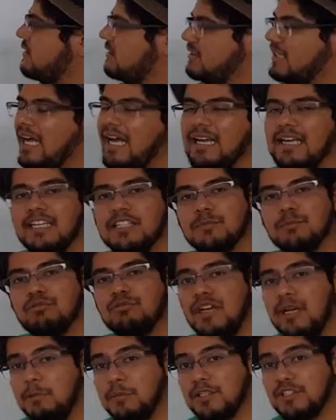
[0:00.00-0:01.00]
that is
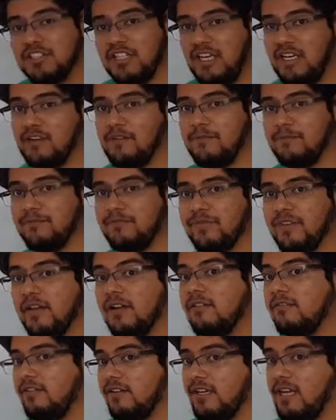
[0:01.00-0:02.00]
pretty much it
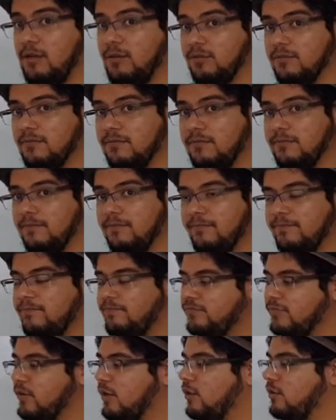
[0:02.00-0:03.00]
for now.
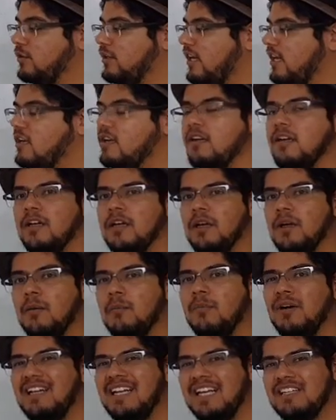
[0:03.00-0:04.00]
Okay?
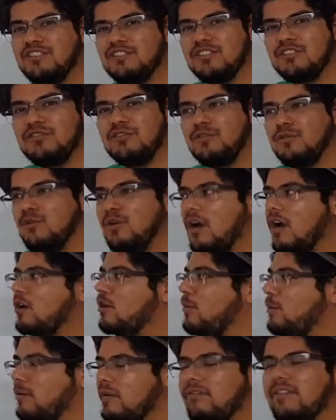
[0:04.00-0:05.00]
But let's just do a
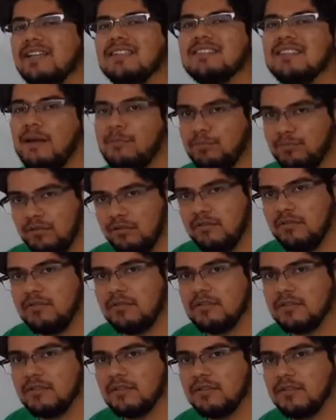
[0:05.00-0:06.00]
couple of
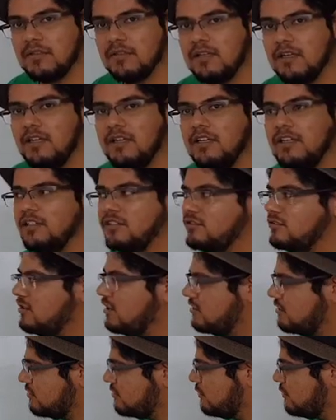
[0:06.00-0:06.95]
examples just